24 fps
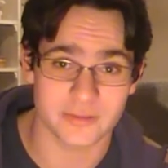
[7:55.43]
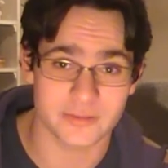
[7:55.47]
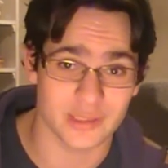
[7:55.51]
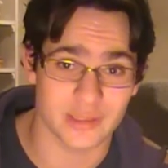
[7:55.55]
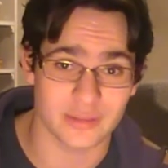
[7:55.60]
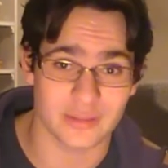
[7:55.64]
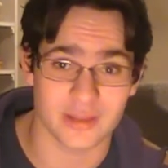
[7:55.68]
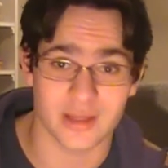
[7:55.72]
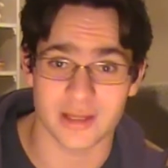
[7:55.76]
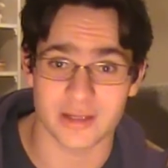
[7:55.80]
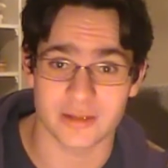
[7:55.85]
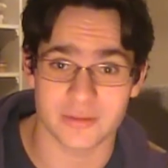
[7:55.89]

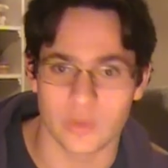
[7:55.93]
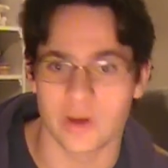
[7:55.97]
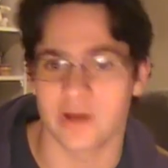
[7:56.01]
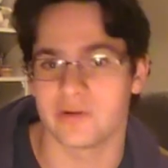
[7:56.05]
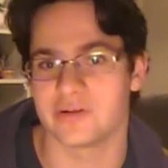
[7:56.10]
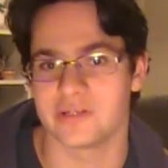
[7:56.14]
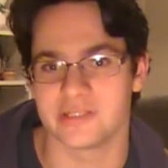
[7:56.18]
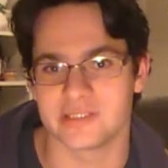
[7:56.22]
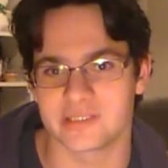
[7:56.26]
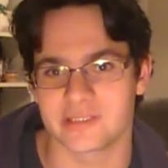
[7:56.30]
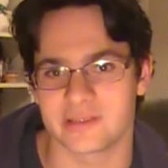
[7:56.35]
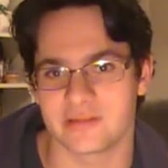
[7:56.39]
In that,
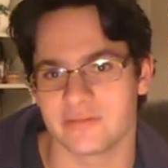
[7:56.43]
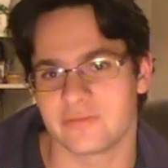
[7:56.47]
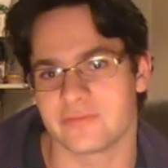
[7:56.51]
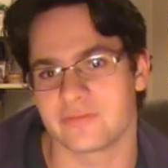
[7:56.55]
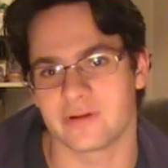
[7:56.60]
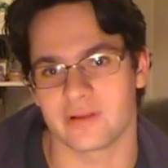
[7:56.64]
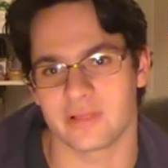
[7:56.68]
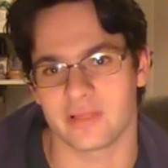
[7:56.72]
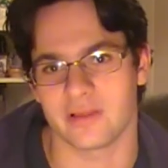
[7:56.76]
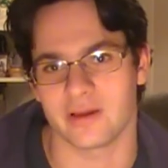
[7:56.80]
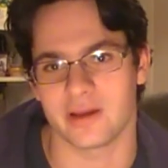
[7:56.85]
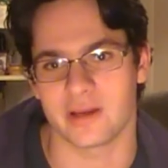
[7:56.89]
where is the
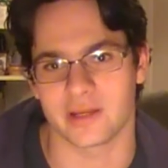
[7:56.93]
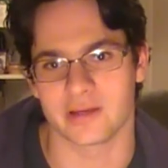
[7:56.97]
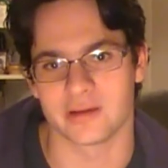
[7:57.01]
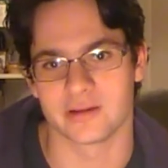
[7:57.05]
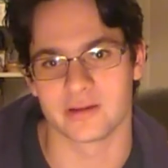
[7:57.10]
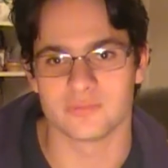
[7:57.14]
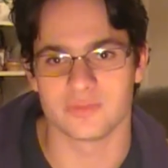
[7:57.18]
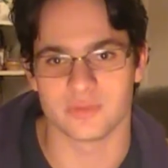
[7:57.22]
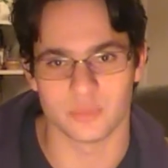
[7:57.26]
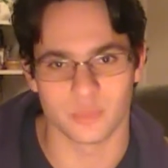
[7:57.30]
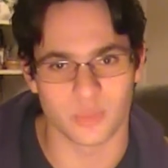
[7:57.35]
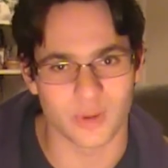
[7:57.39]
front line?
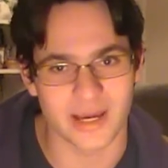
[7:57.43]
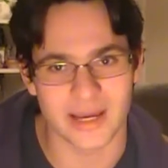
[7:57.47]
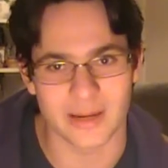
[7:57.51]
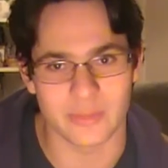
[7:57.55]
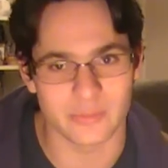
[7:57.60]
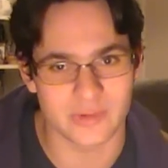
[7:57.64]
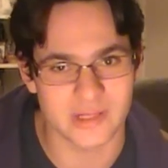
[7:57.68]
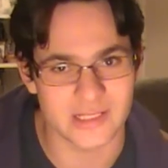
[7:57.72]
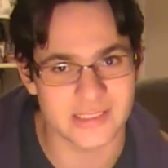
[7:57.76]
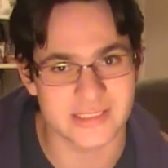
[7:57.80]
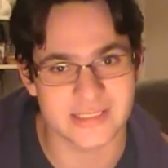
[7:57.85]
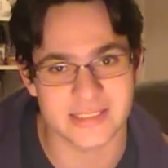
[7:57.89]
From where
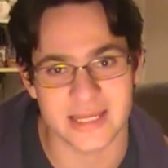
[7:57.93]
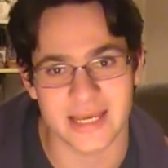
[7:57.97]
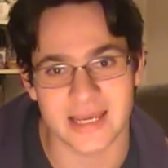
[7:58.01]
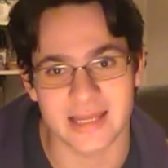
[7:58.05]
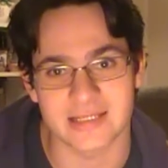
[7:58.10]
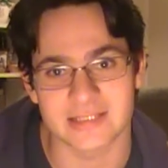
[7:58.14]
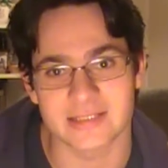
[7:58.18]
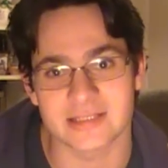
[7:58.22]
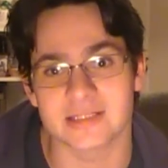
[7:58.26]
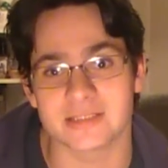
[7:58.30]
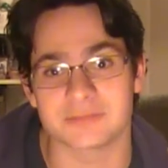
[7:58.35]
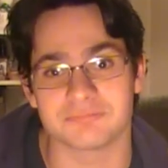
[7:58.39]
we're
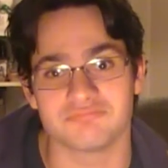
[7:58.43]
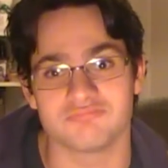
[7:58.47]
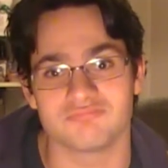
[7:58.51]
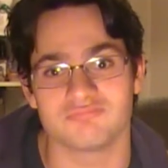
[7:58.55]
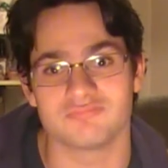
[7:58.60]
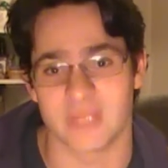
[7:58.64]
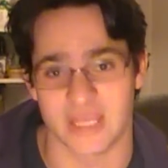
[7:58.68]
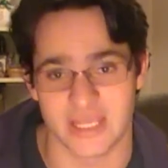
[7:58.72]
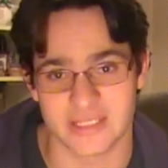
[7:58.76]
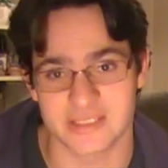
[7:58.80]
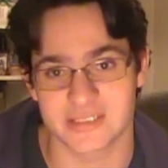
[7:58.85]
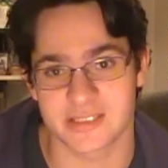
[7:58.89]
standing,
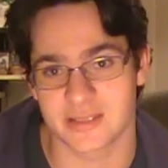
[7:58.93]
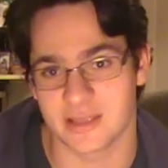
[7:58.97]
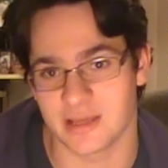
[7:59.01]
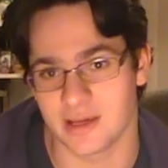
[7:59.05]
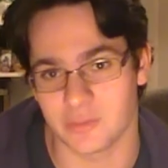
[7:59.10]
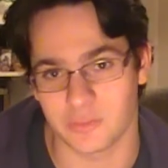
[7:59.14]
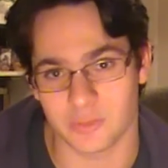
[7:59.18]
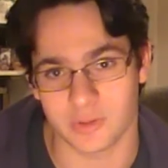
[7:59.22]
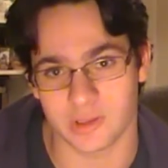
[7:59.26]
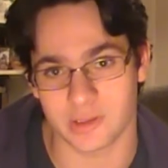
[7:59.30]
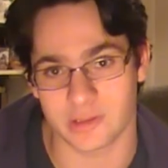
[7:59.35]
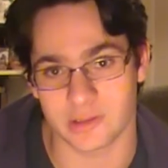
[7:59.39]
is there
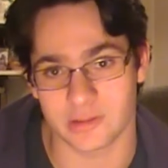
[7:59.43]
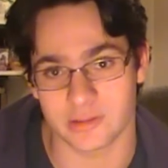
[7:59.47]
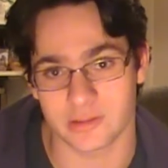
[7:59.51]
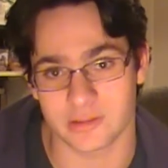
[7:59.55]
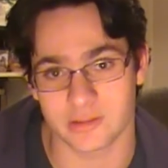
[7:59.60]
one?